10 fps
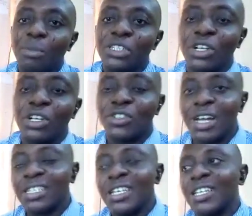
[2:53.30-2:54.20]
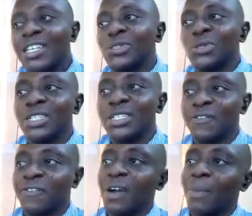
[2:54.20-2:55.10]
information you are taking to
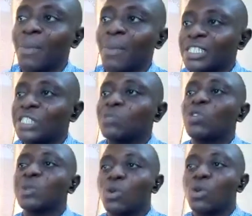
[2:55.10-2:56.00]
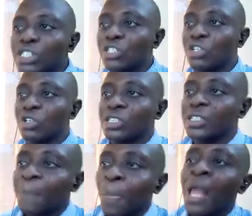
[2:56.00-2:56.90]
the farmers, it must be
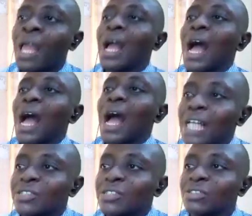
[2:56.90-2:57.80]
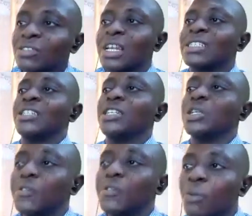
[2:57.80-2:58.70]
continuous. As soon as
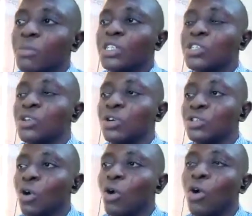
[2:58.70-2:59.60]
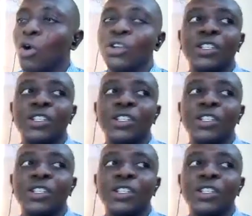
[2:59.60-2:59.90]
new information or